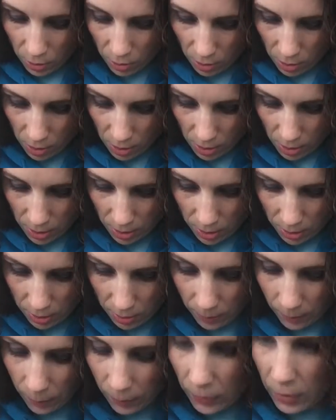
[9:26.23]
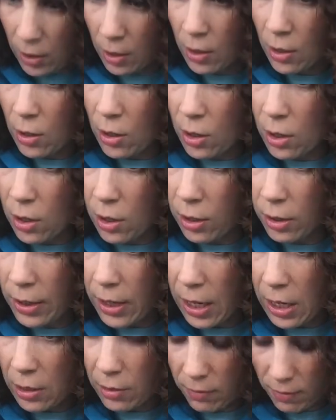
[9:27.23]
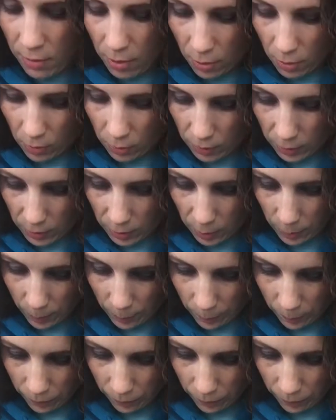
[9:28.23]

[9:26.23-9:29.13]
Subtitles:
on all 8 of those.